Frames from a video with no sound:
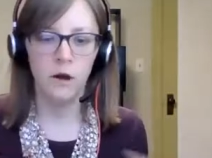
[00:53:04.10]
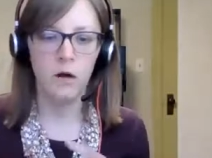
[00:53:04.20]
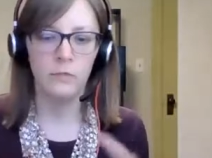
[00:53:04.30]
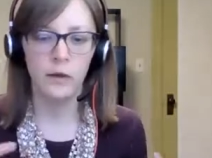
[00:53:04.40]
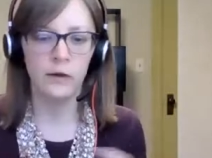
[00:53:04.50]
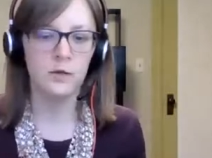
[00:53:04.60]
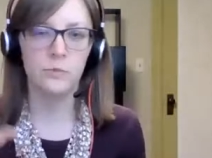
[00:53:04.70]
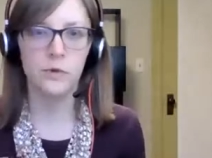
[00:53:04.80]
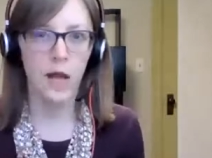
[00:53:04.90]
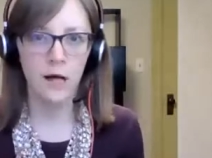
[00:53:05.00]

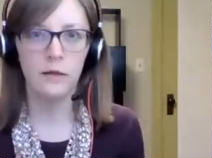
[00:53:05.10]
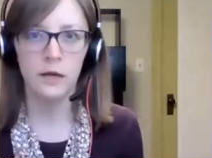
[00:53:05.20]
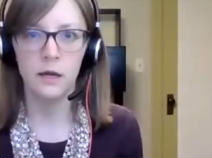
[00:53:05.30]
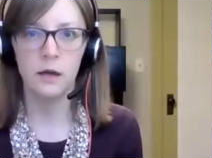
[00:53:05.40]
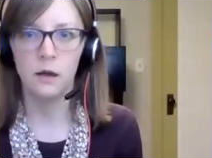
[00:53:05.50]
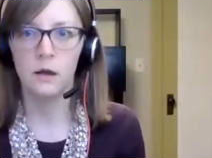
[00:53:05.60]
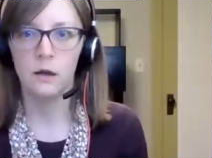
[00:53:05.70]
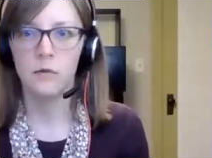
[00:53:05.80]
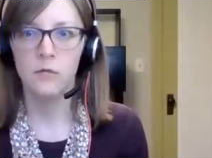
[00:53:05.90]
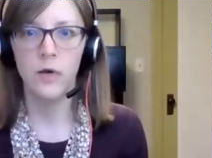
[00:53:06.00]
complex reality,
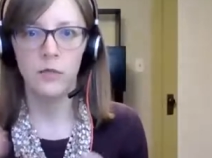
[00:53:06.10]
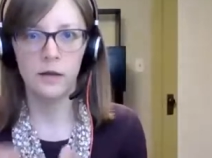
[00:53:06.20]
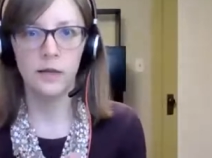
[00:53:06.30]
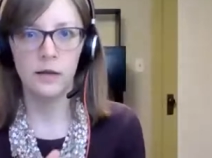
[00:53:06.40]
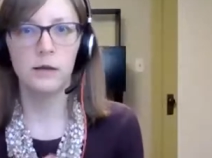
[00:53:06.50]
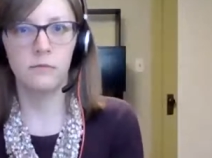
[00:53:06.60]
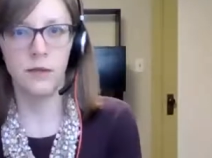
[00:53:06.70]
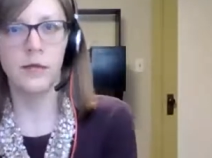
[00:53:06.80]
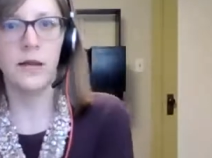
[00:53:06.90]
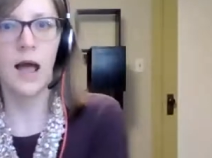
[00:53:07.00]
then
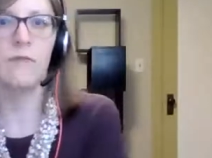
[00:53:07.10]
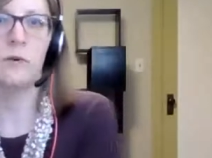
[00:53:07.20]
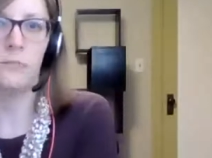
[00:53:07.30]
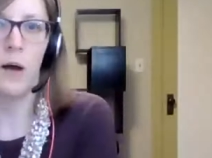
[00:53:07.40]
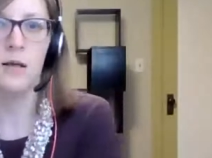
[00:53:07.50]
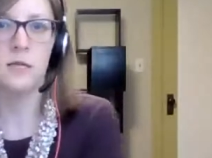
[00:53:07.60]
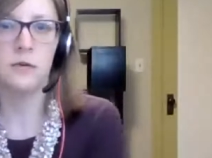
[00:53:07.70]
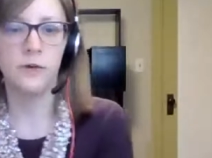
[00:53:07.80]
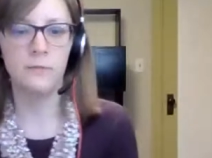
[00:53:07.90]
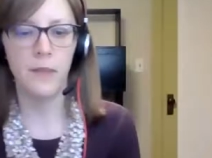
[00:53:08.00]
they can have a
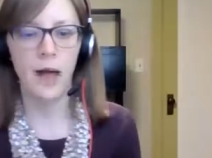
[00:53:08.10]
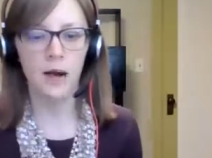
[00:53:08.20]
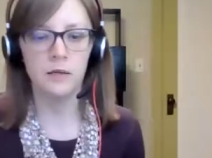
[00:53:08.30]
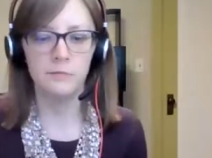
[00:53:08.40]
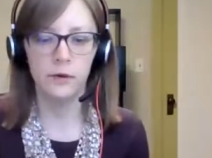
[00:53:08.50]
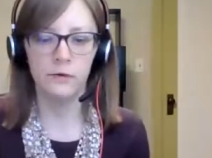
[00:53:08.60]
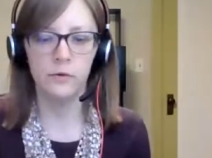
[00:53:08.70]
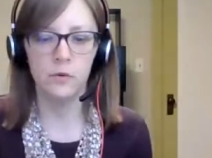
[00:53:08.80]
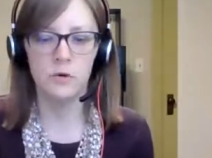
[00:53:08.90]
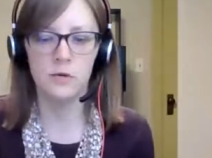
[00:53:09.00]
positive impact. But
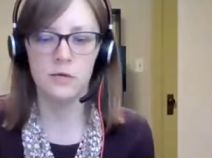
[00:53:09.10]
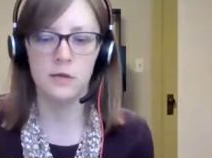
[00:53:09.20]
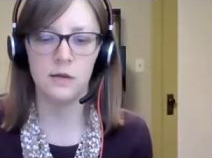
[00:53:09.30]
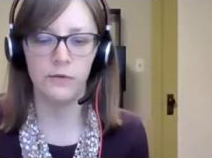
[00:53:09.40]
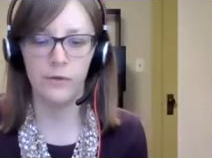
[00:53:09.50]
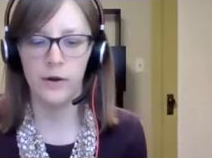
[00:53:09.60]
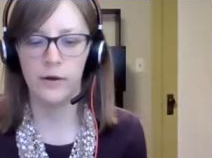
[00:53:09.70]
of course, if